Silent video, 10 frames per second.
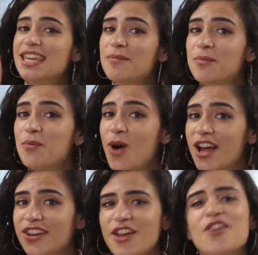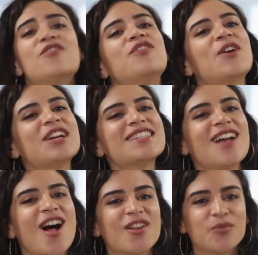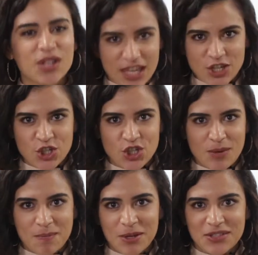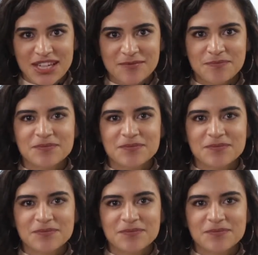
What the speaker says: Tip 1. Focus on relationship building.